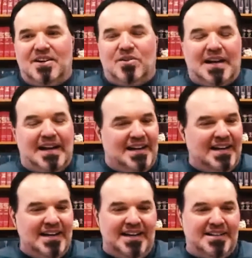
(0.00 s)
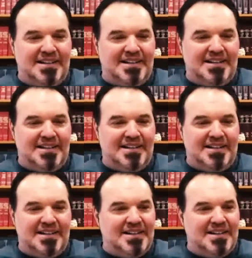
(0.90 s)
when I hit
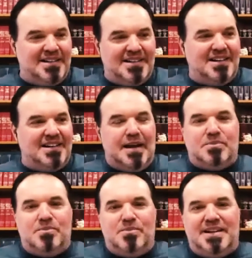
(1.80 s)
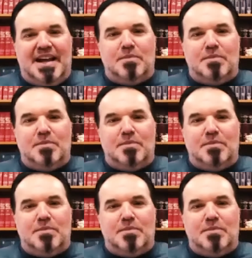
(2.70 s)
a game